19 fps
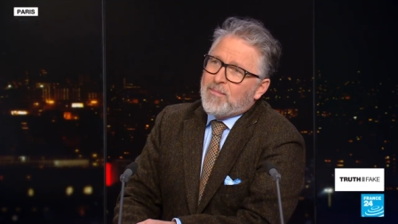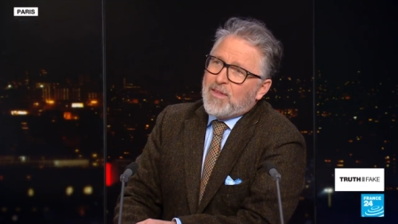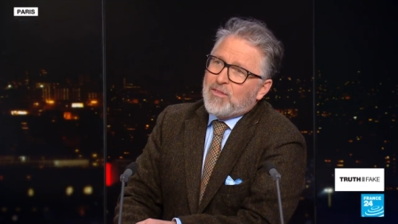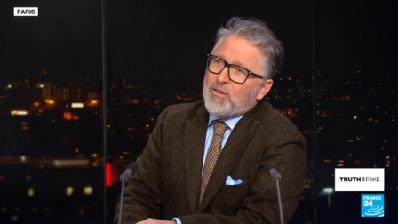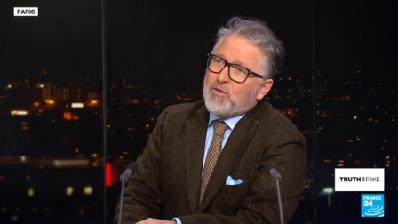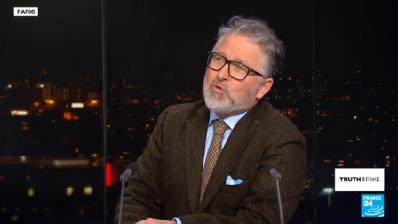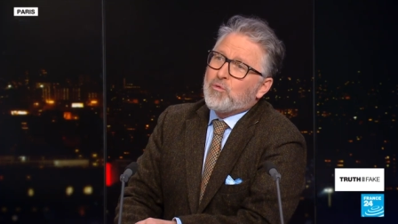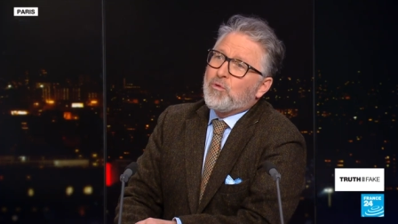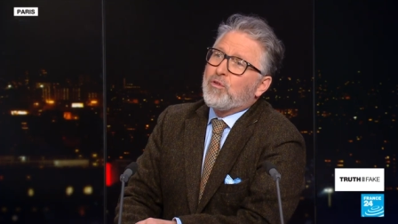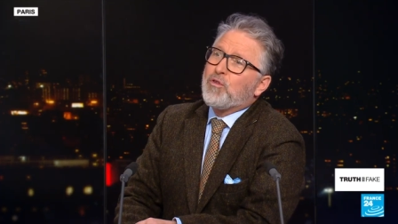
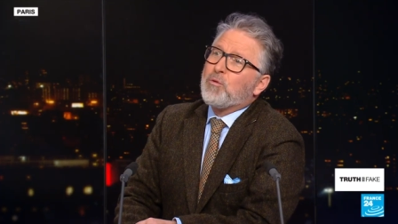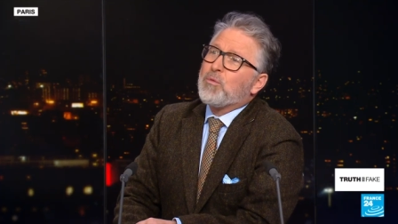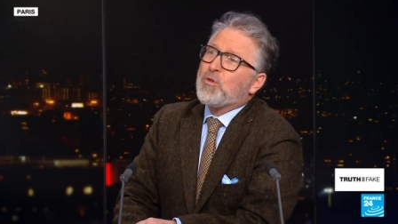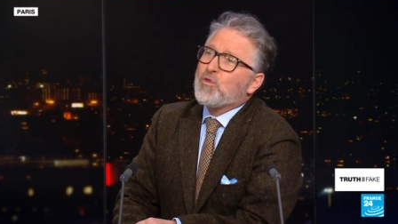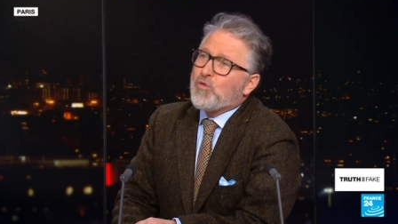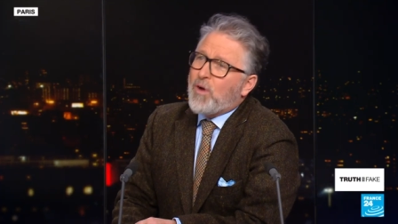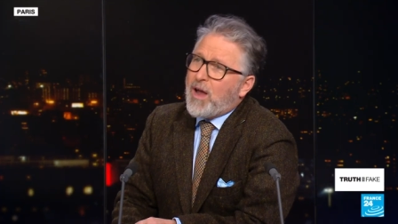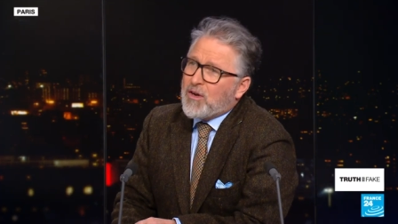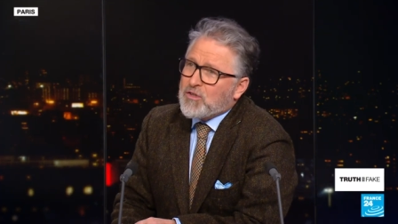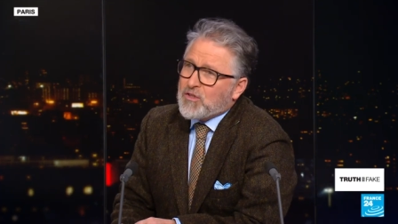the truth from the
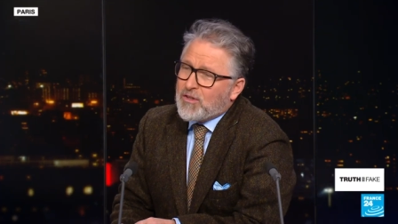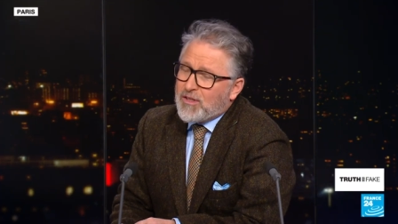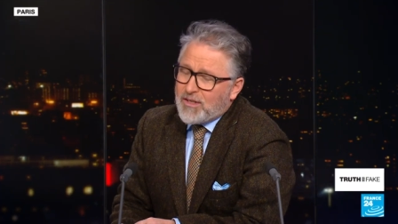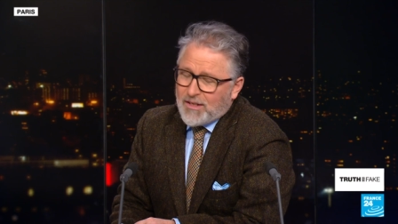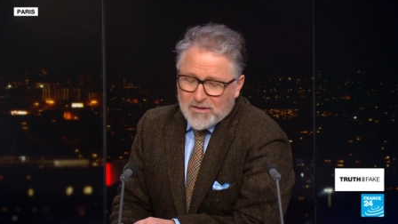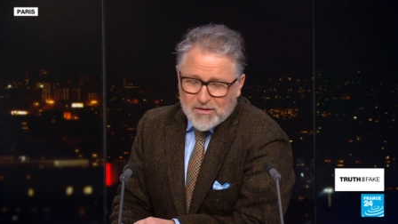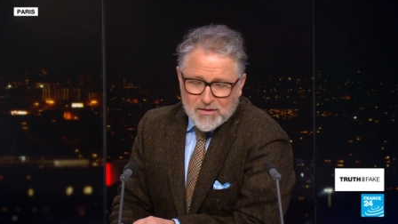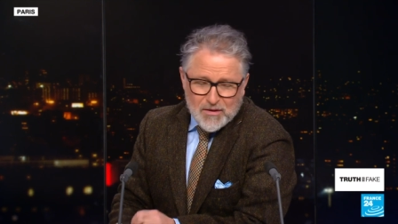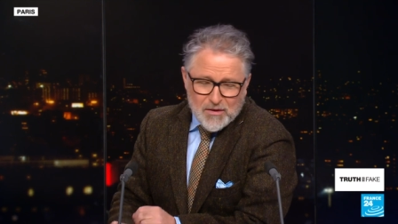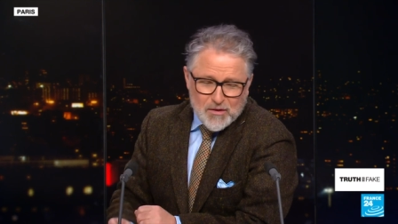trash, I
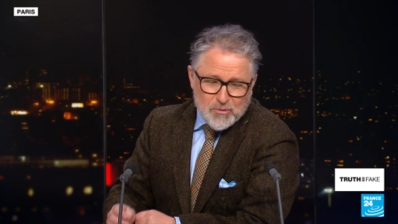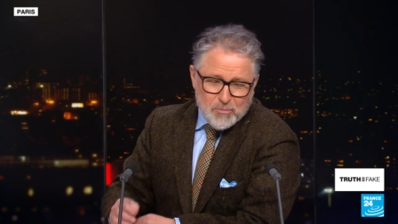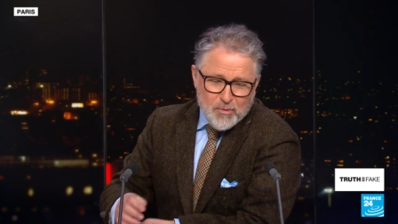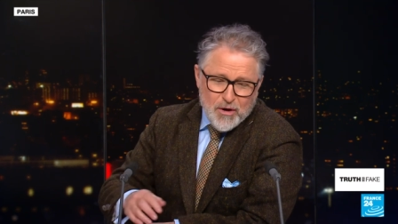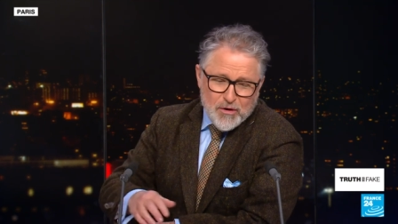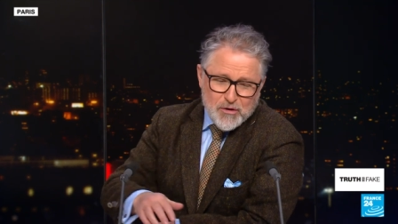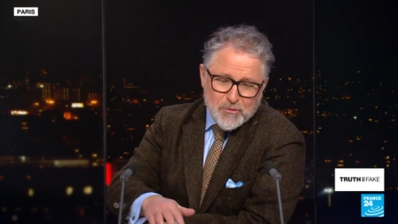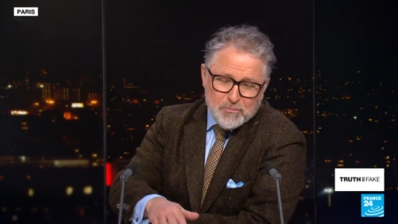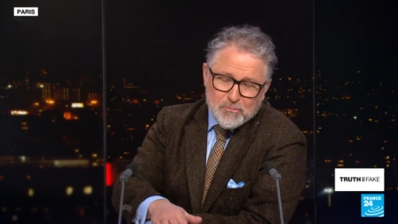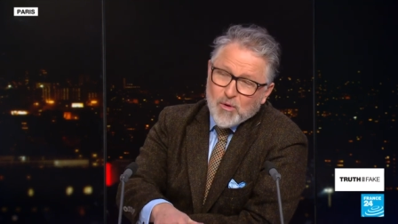think is the
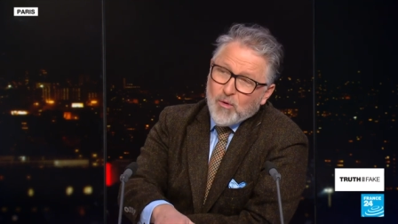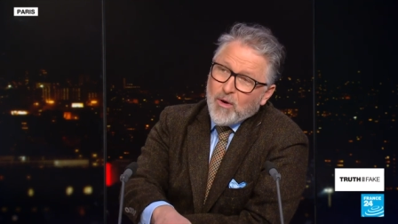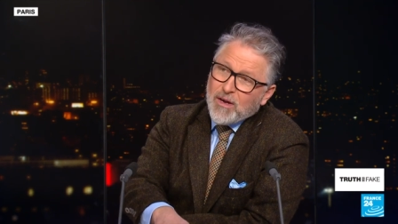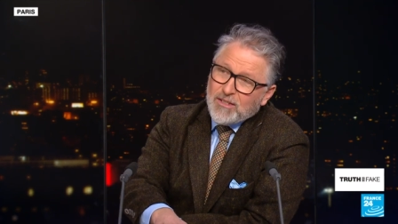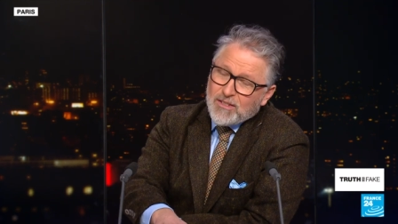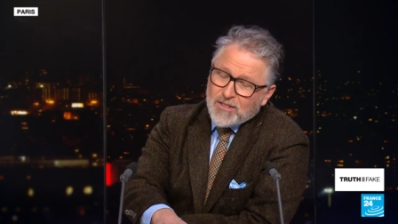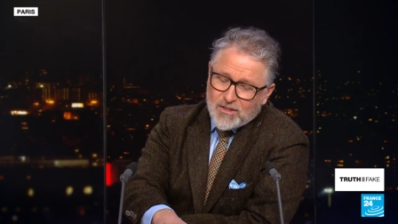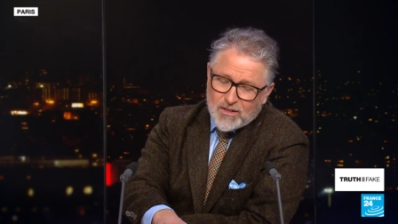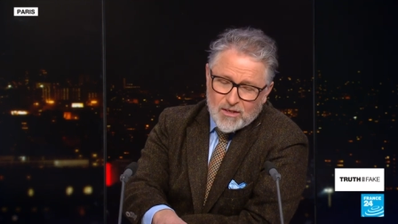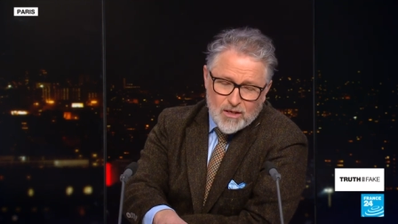expression.
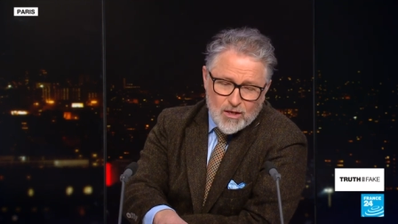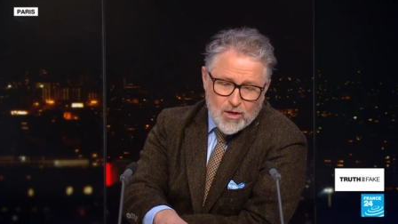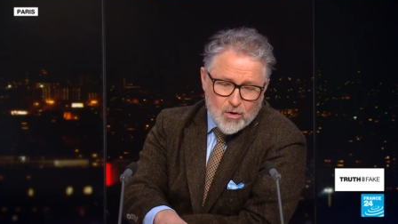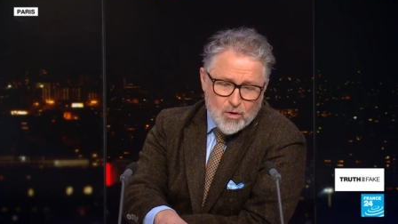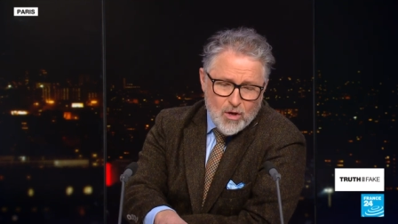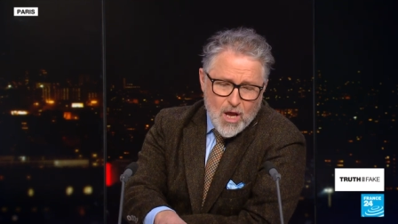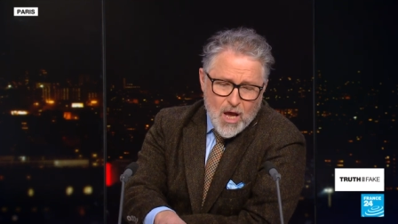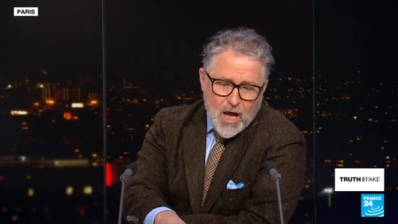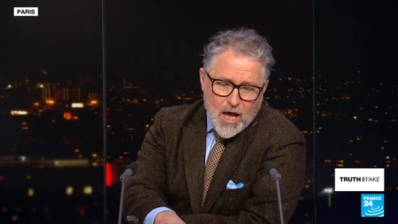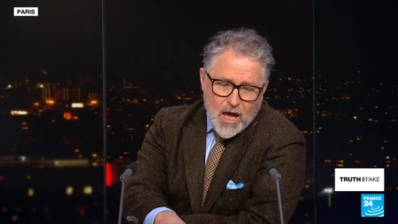Great to see you.
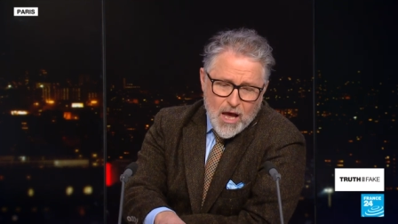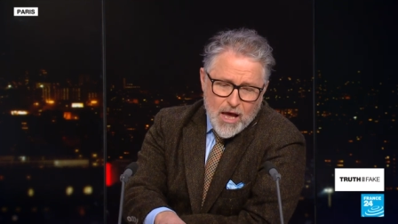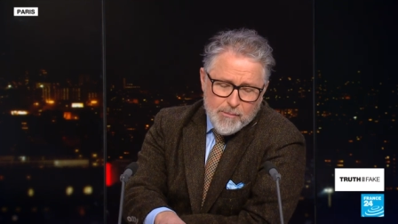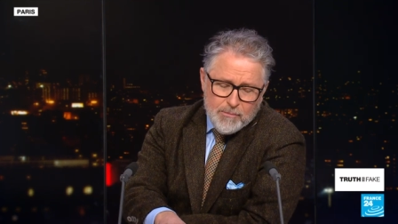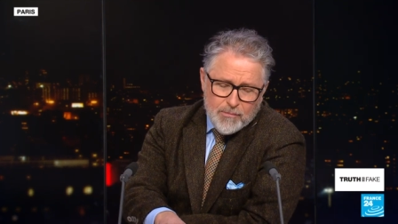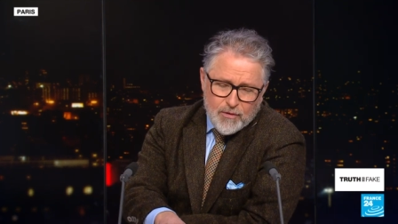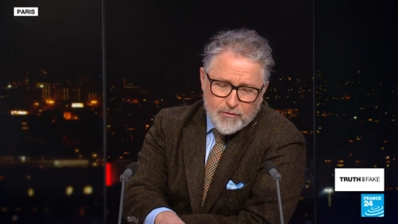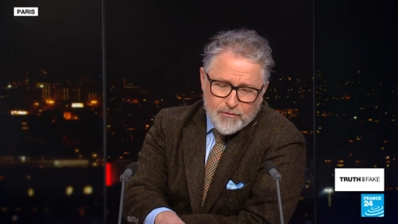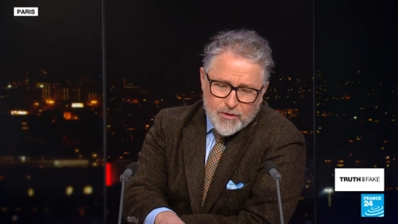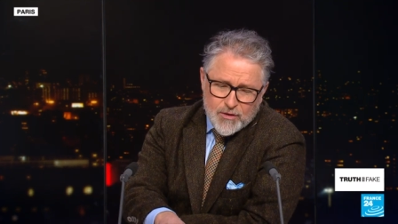
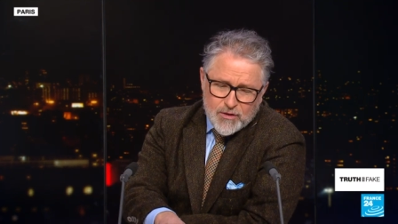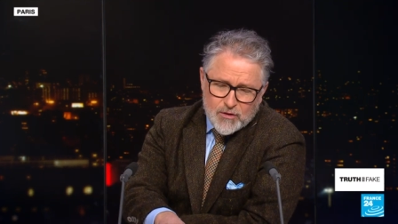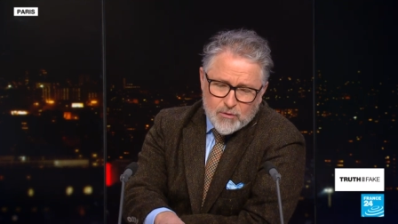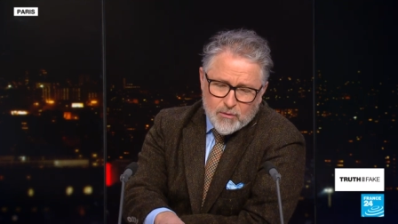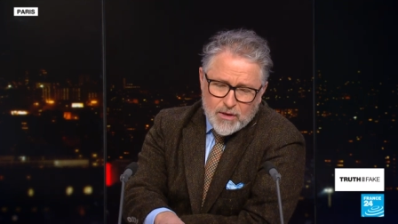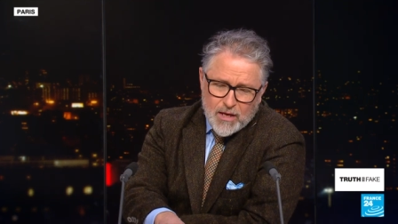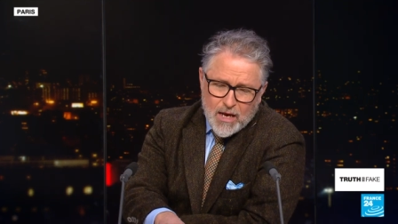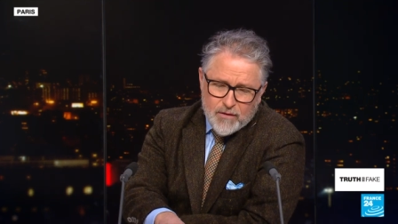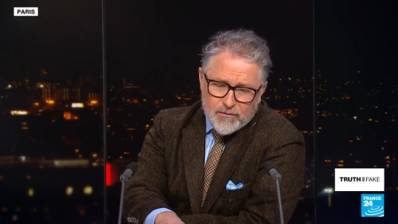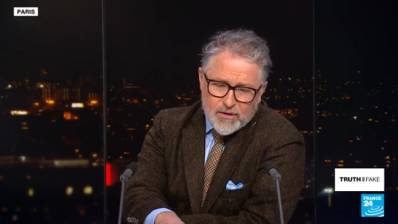Um, the first
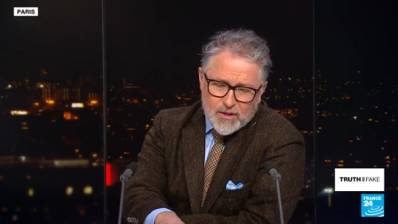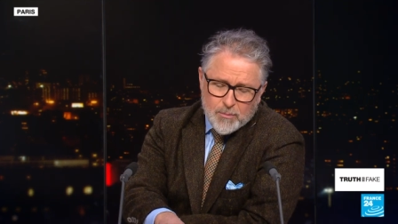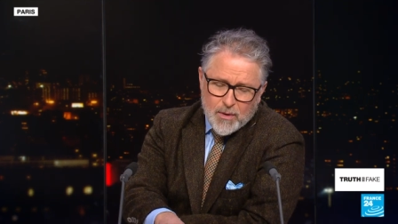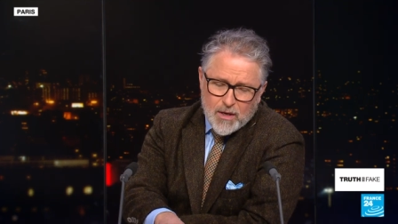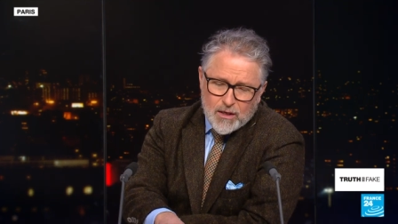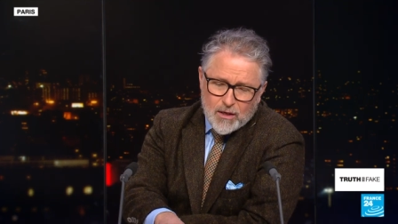story you have is about a